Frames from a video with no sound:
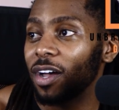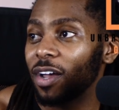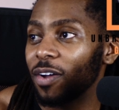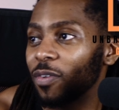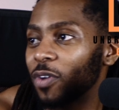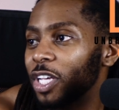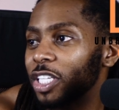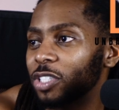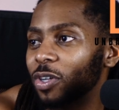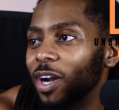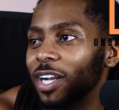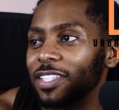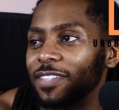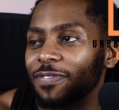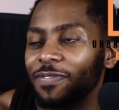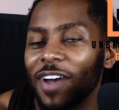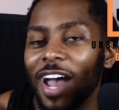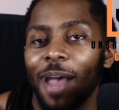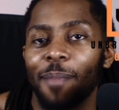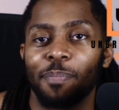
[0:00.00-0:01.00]
he started to
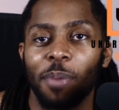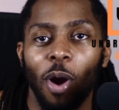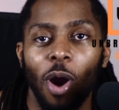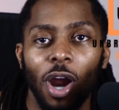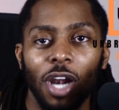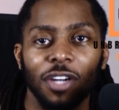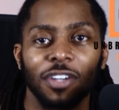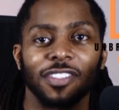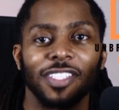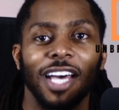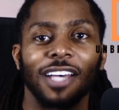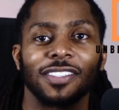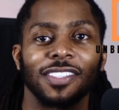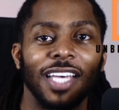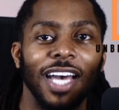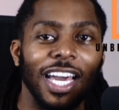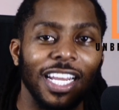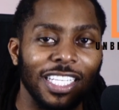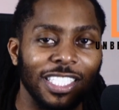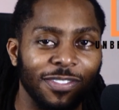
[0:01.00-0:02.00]
find partners
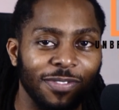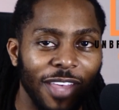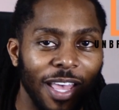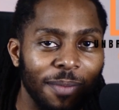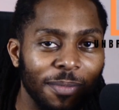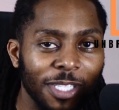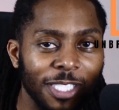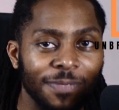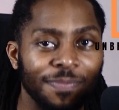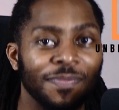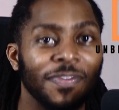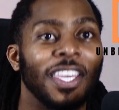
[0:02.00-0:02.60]
outside his family.